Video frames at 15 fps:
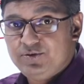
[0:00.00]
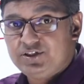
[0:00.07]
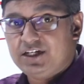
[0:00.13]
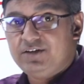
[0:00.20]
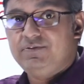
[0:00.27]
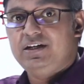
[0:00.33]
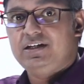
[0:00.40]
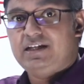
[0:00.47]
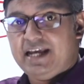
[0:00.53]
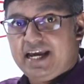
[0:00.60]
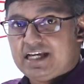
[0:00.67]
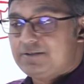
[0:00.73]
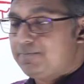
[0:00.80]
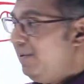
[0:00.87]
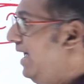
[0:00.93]
division will
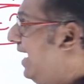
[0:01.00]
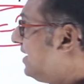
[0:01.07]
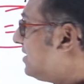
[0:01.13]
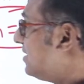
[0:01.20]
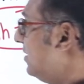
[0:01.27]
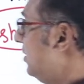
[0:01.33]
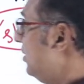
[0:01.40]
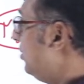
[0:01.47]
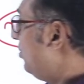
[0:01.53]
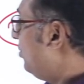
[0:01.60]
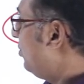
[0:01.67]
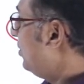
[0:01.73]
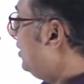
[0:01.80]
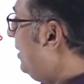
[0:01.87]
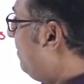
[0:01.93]
takes place
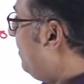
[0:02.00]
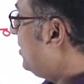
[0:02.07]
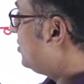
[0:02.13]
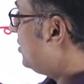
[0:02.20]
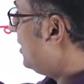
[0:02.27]
only based